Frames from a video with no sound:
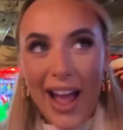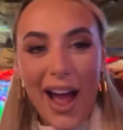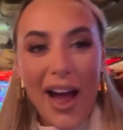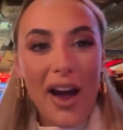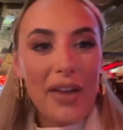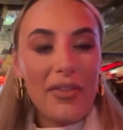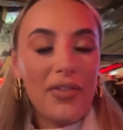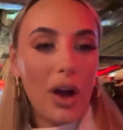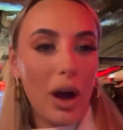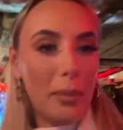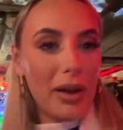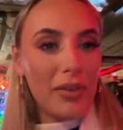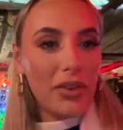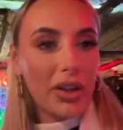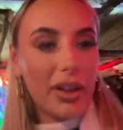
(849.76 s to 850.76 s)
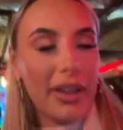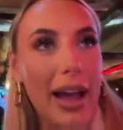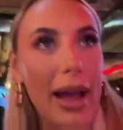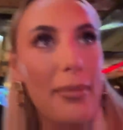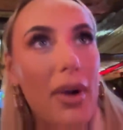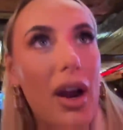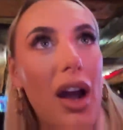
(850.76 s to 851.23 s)
I've got my vlogging
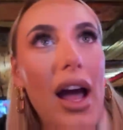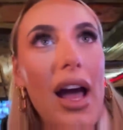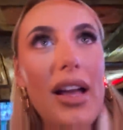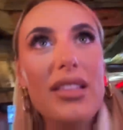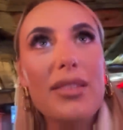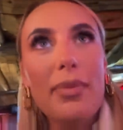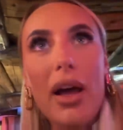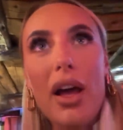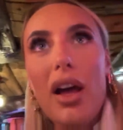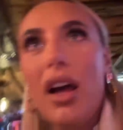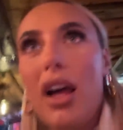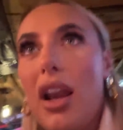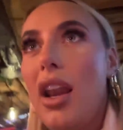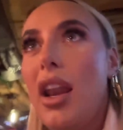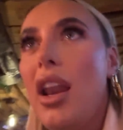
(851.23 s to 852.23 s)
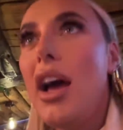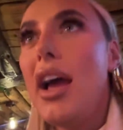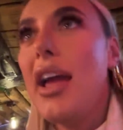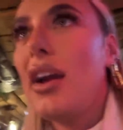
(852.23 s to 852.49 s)
camera as per like